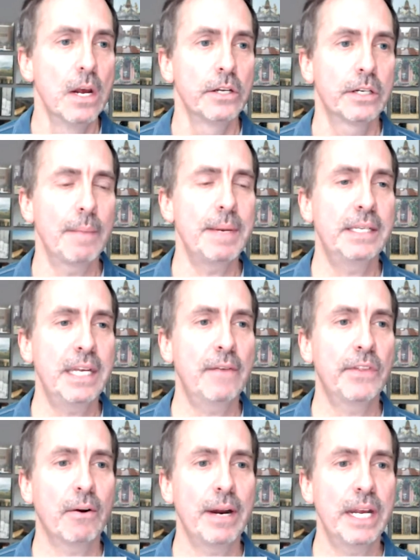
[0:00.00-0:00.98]
So let me see
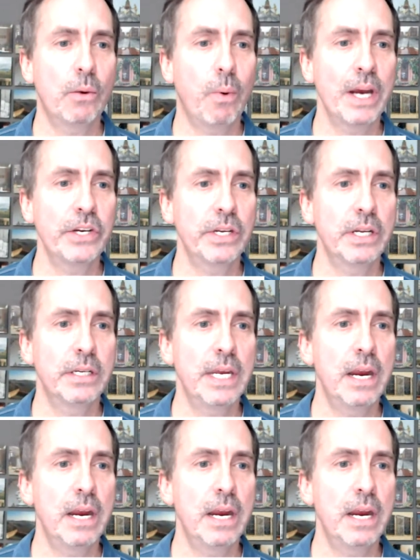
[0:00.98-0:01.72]
if there are any questions